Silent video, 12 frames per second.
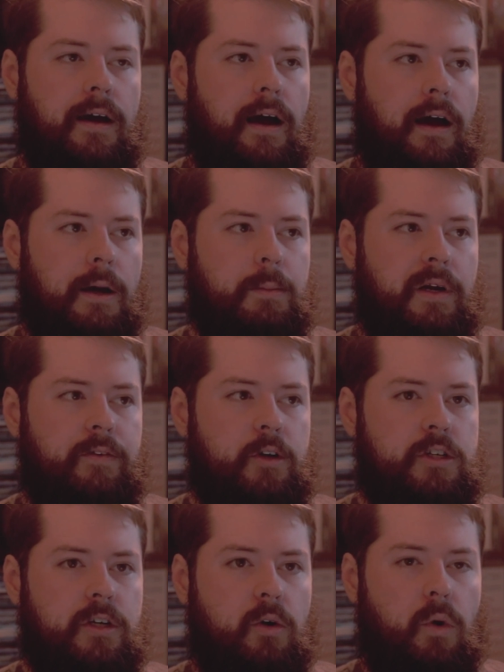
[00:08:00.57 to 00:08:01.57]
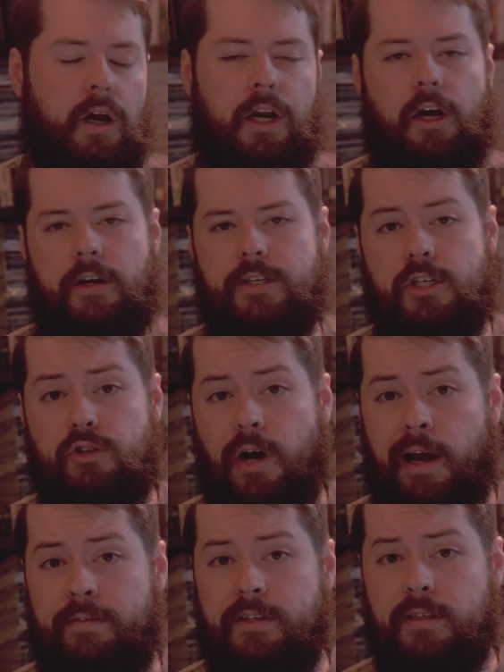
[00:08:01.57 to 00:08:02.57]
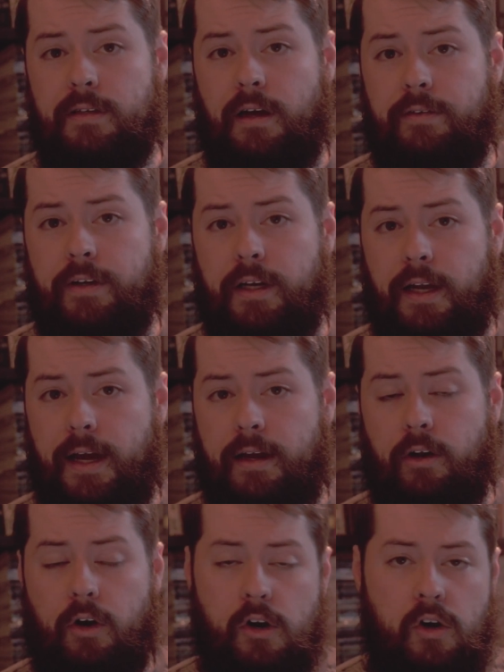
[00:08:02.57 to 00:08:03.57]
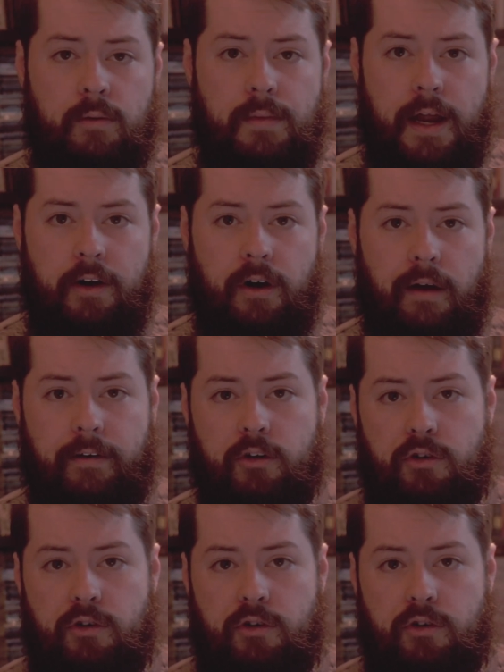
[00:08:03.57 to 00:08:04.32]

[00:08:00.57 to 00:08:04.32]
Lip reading: But if you're still working on just drafts of it at your home and you're having